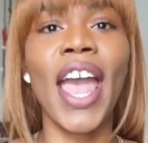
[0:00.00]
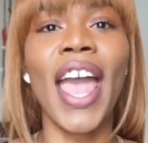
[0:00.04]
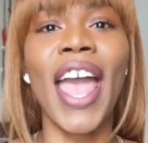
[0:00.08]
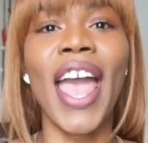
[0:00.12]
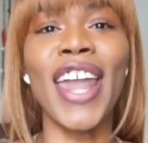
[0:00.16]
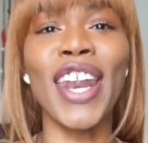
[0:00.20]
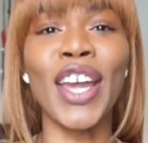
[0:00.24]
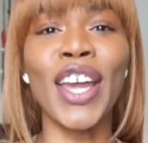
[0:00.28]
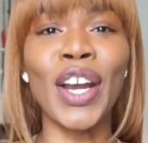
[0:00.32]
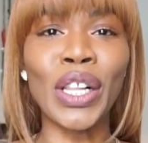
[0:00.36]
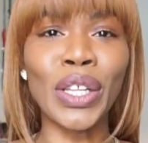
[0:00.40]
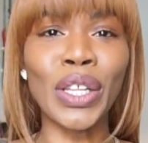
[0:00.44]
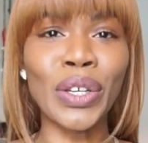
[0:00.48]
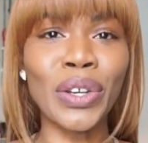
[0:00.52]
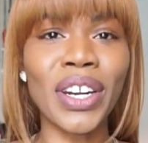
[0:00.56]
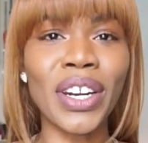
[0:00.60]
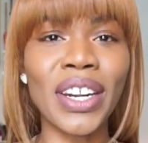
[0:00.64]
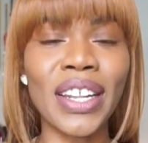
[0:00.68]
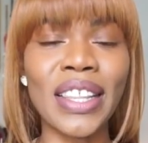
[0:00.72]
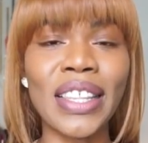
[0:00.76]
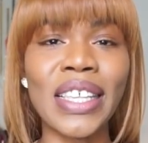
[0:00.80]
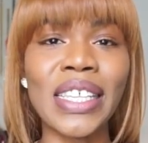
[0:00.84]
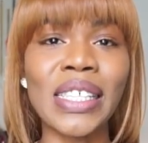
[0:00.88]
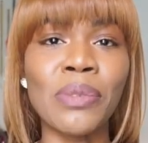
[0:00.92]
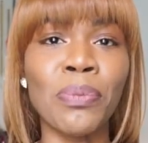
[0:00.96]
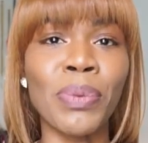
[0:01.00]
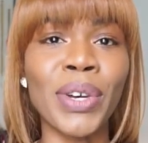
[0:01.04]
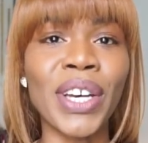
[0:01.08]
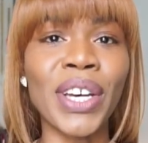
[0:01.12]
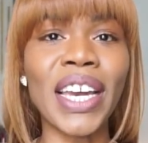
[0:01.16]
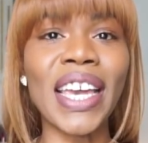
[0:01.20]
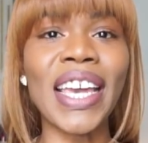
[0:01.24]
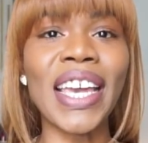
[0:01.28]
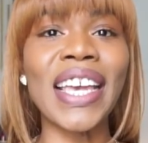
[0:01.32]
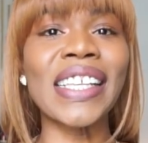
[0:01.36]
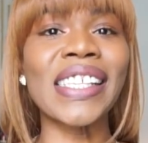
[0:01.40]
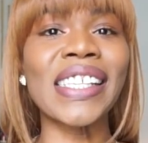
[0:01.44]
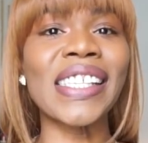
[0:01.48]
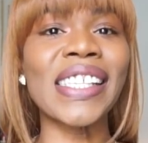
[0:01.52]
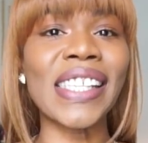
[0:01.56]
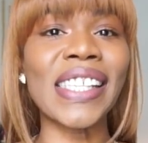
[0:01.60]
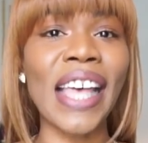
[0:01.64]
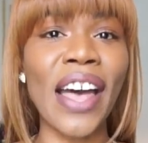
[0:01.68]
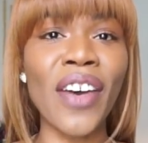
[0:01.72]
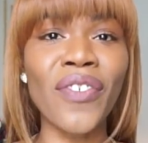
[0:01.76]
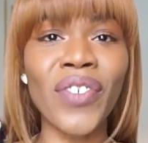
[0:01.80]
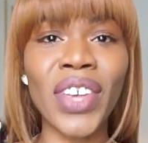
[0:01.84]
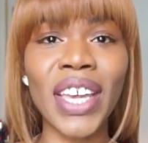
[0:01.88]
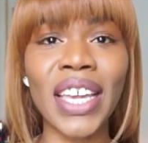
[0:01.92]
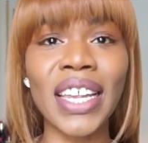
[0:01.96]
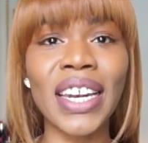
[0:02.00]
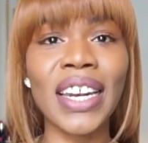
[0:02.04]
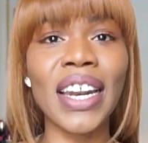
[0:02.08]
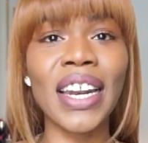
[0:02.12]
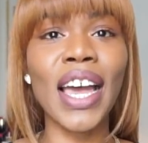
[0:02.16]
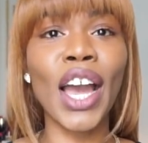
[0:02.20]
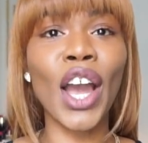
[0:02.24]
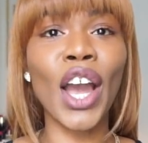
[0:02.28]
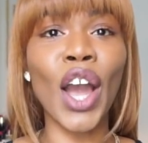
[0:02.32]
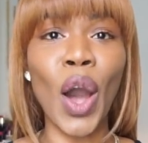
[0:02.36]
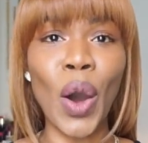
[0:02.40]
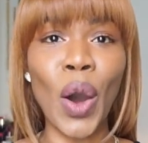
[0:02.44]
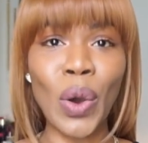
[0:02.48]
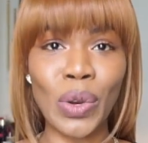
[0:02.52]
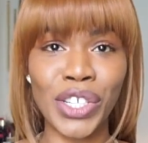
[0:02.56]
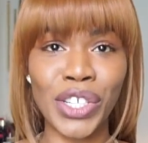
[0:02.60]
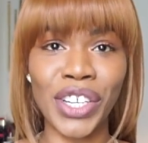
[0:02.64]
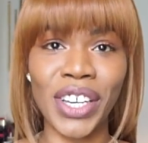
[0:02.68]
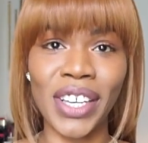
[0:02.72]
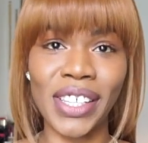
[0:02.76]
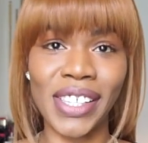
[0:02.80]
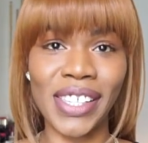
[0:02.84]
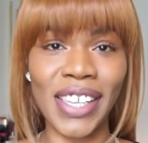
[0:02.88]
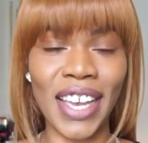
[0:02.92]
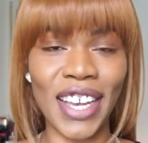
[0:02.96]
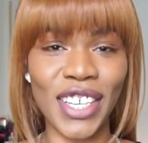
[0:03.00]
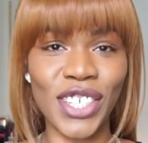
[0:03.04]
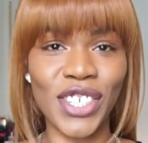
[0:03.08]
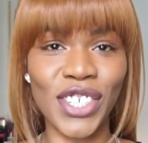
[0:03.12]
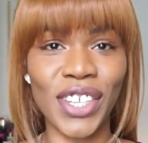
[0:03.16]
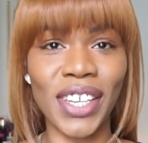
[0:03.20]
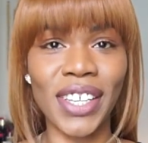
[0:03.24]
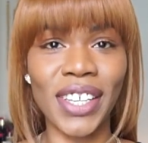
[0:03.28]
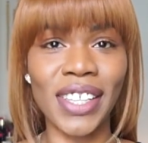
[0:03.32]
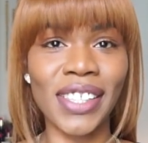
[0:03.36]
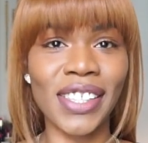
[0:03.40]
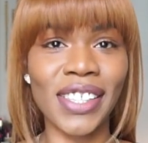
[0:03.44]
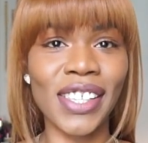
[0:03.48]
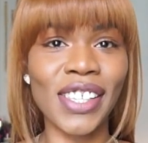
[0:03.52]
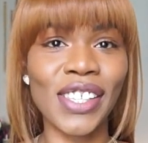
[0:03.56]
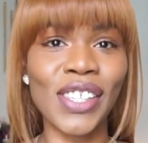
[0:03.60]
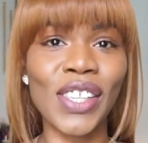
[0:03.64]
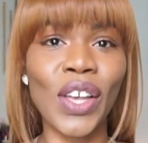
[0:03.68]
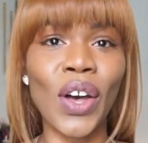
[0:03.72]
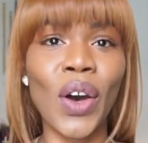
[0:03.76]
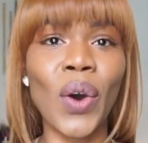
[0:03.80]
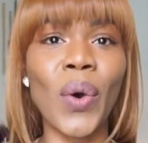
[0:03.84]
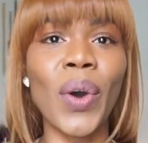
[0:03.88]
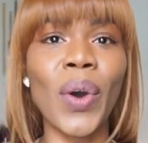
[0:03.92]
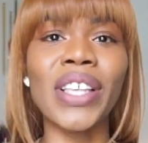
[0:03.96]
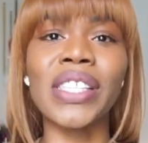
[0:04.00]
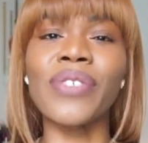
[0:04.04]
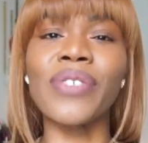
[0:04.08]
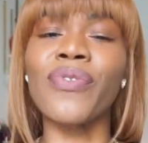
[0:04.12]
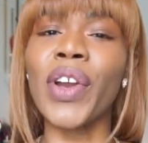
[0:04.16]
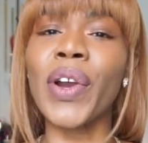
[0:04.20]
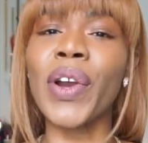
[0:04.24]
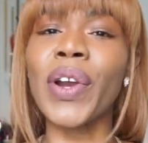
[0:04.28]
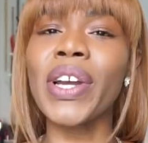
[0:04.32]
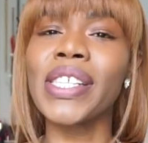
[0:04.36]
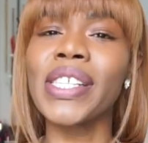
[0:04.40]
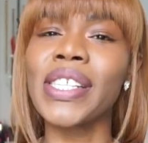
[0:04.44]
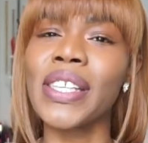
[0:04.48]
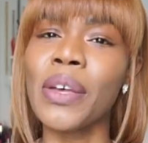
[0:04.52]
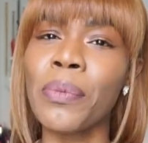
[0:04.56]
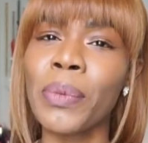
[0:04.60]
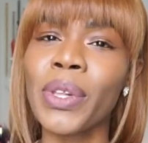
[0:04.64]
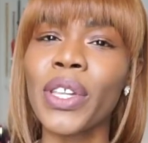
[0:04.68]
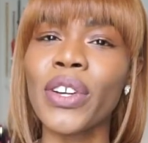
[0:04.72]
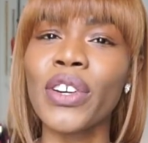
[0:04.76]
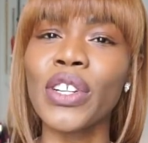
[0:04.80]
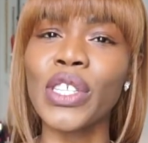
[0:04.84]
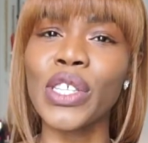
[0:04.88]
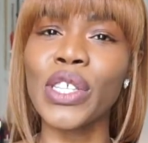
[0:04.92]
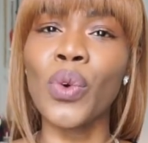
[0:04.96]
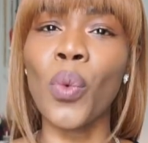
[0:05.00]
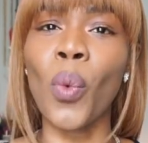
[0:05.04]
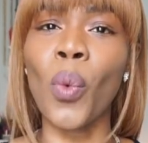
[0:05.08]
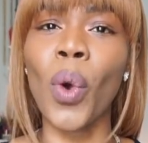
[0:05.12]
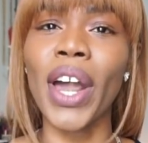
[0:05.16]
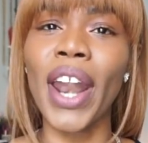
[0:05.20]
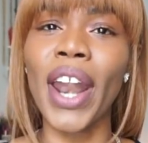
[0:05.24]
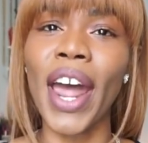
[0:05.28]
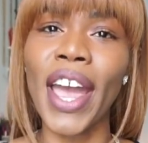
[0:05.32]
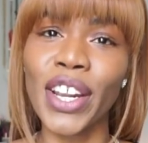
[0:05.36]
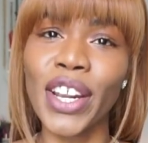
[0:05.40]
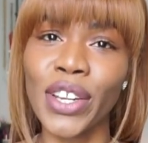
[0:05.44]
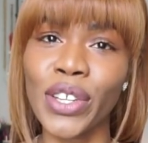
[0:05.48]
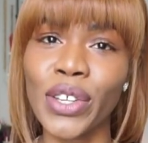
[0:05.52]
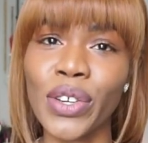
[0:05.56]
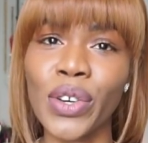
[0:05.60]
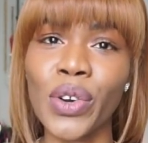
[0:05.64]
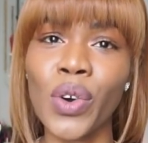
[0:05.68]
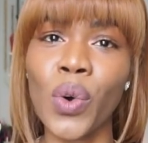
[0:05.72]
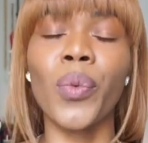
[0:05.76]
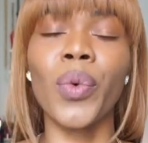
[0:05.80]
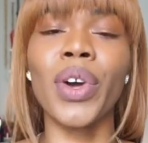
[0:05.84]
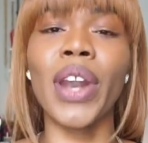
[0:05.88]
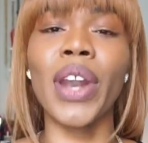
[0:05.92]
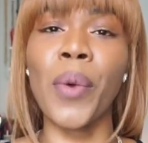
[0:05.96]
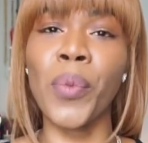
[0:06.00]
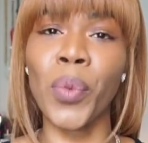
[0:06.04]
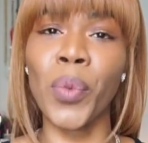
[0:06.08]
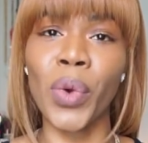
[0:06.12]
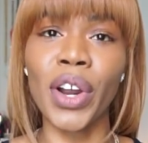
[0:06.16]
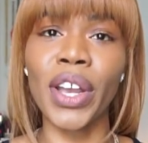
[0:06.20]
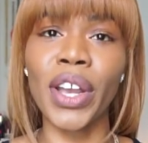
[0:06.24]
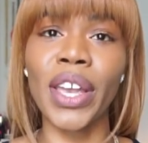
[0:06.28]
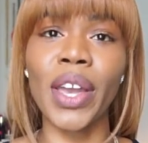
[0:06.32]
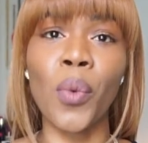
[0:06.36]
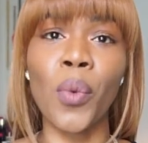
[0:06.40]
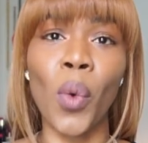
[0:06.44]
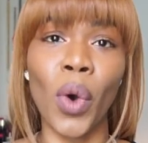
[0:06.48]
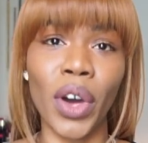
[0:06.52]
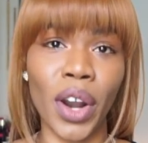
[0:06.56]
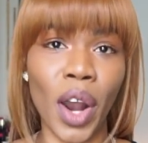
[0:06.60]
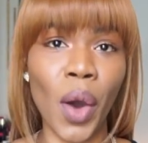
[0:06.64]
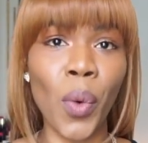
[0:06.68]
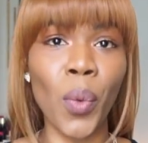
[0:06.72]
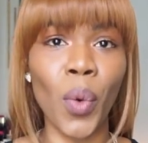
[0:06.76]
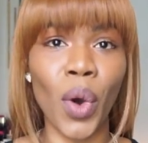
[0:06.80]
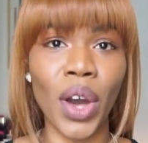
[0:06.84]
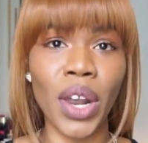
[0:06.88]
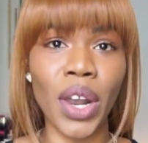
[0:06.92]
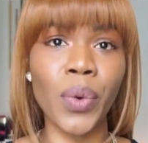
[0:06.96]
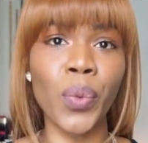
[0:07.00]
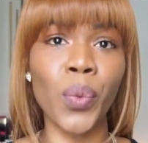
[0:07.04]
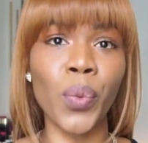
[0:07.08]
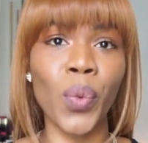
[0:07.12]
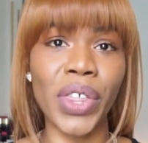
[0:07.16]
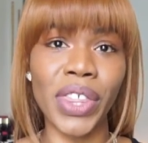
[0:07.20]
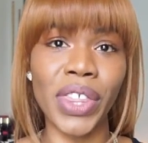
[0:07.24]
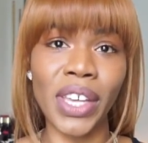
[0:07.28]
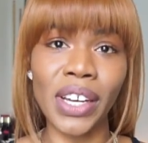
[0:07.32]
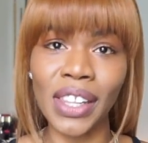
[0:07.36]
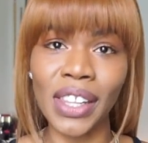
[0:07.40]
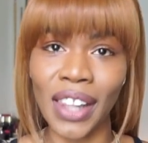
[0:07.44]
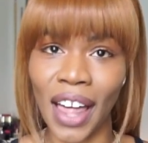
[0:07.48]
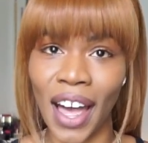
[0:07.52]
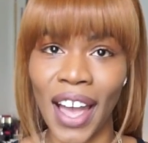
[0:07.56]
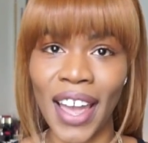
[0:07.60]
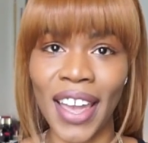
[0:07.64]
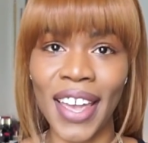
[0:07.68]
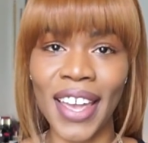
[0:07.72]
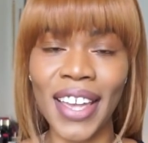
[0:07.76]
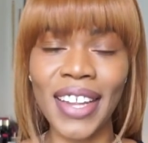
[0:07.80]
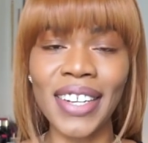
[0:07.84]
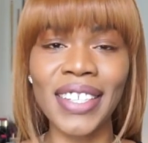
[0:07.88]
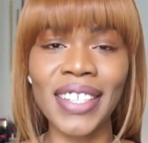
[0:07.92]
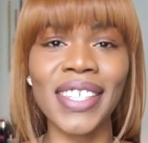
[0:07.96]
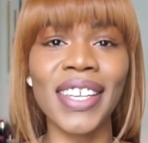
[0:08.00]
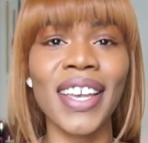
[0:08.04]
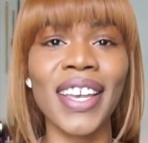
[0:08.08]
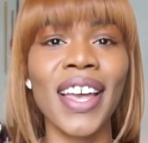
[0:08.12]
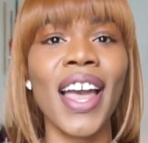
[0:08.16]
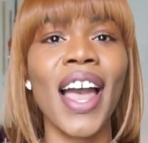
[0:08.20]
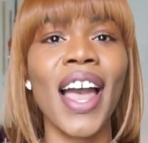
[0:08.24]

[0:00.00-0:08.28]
And included in this book is 7 coaching sessions. So it's very similar to what I do when I'm working one-on-one with a client.